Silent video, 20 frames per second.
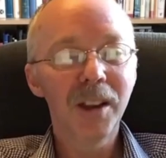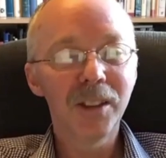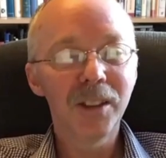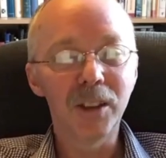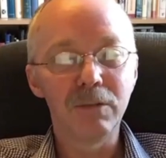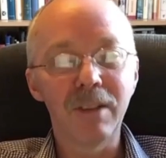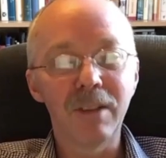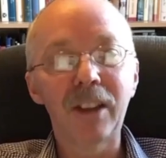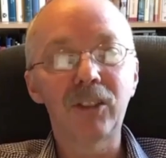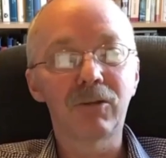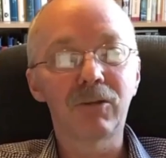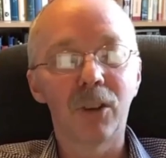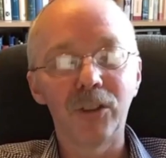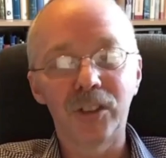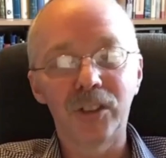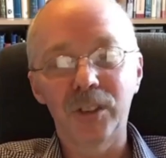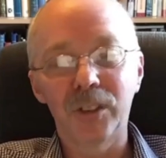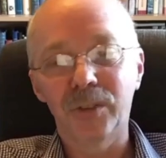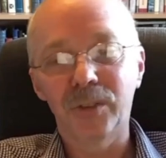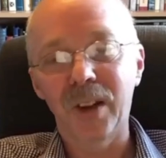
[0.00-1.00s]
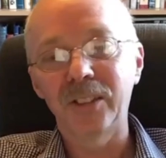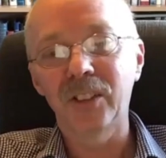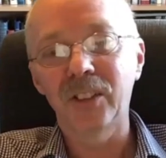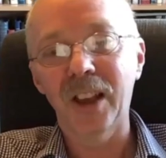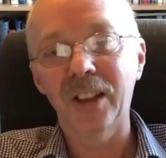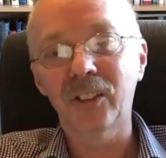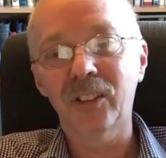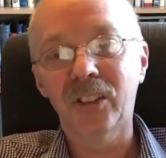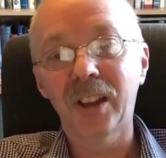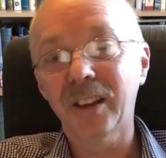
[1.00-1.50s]
The restaurants are
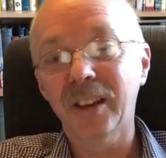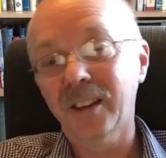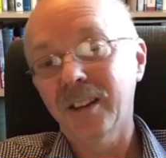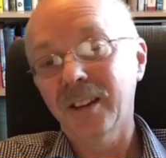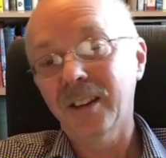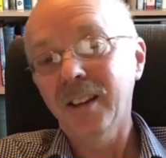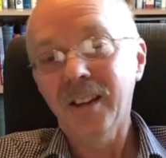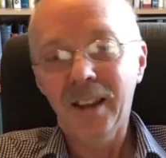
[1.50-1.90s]
fantastic.